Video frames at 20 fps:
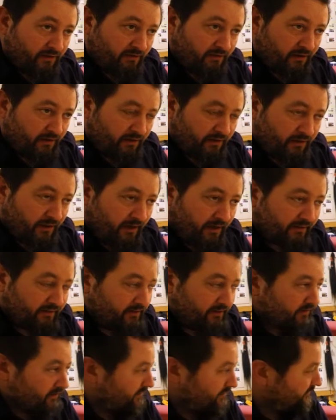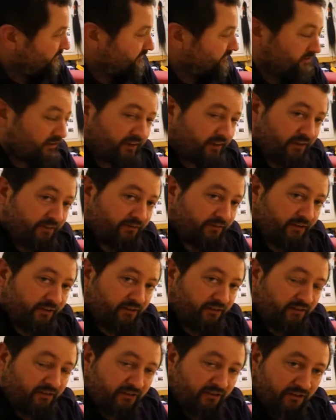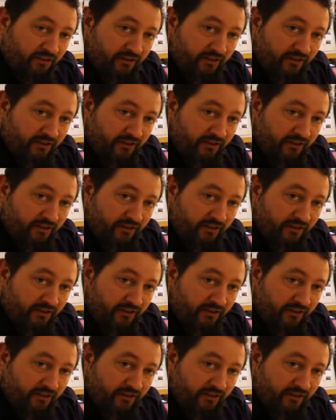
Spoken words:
The idea is that if it's